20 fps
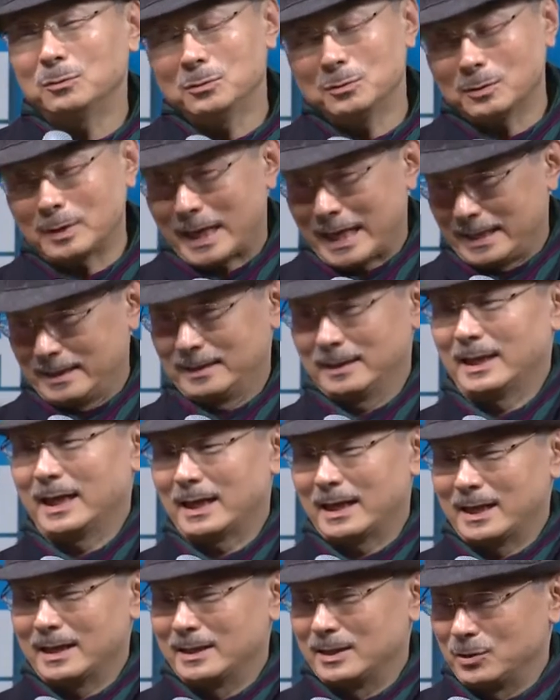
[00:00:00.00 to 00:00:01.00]
The reason
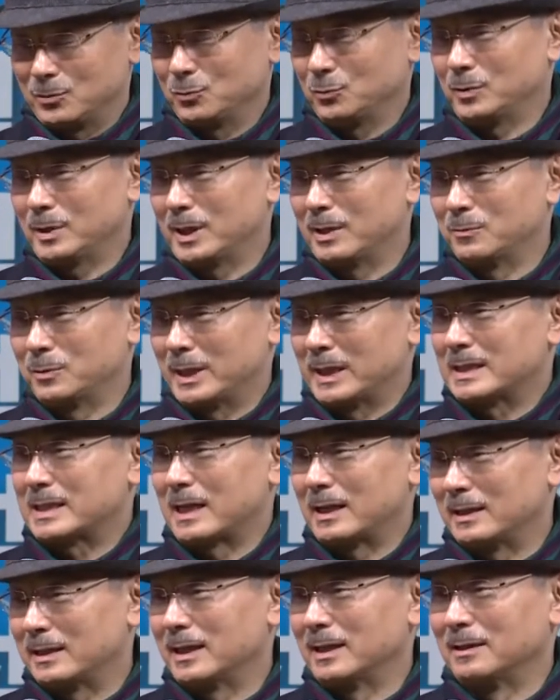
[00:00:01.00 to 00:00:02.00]
why it is doing so
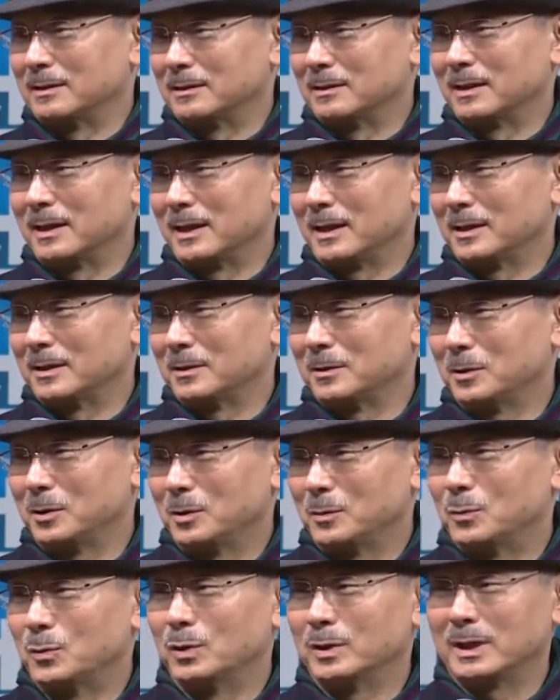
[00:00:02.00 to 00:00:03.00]
well is
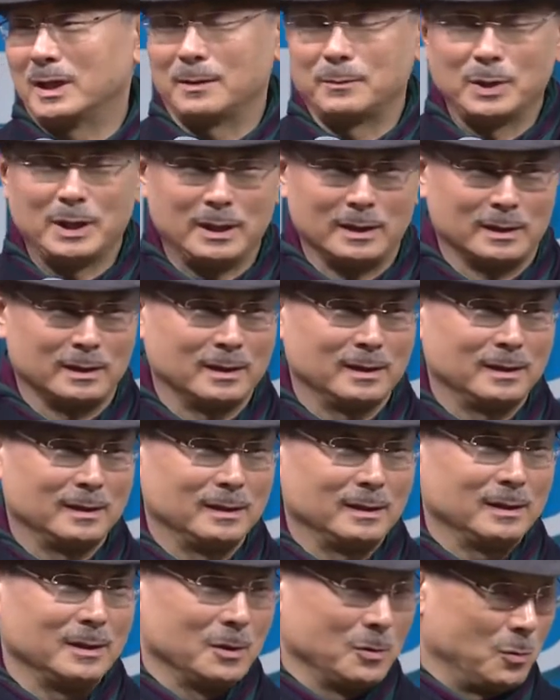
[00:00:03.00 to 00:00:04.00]
actually very simple.
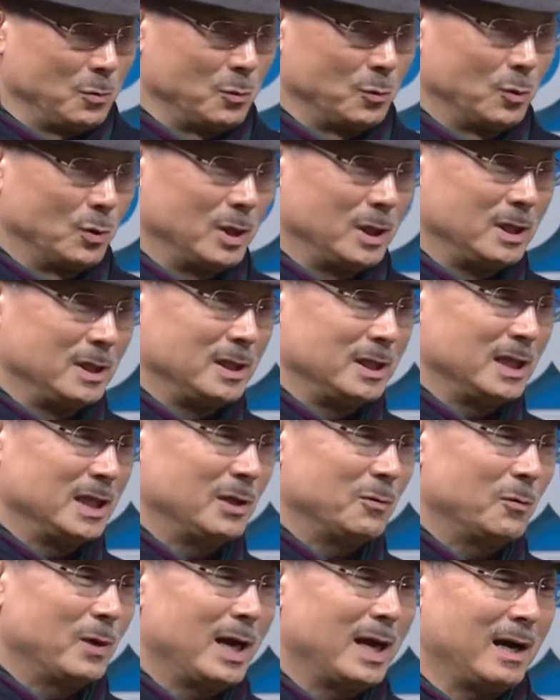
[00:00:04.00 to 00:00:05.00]
It's because
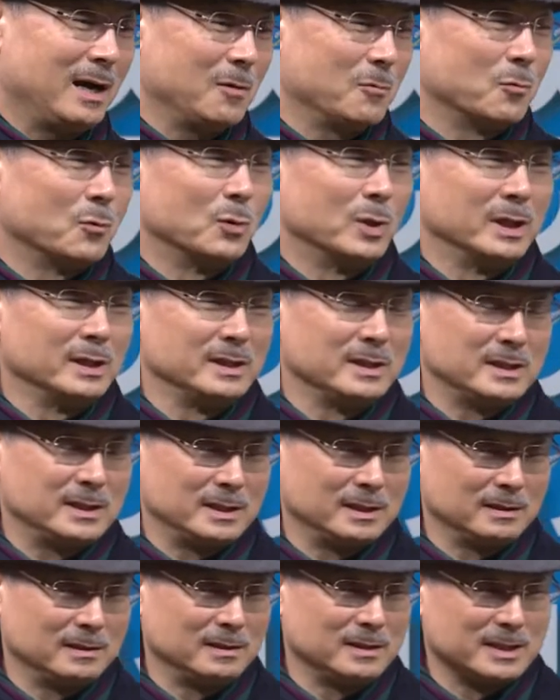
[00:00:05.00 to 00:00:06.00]
we are faithful
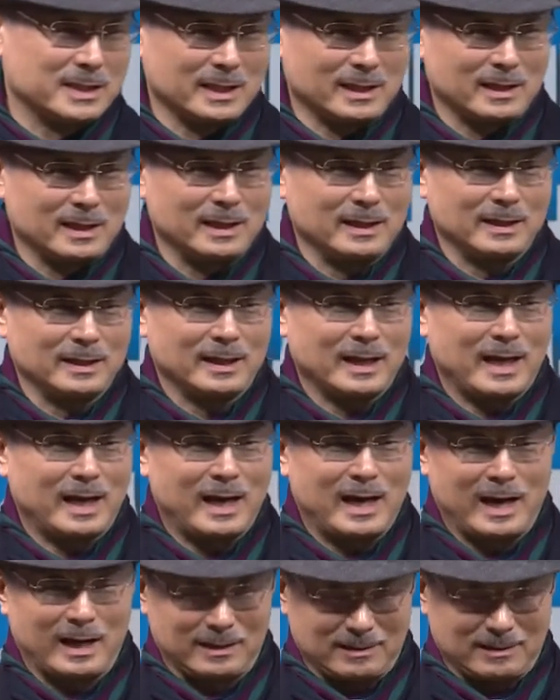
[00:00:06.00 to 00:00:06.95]
to our principles.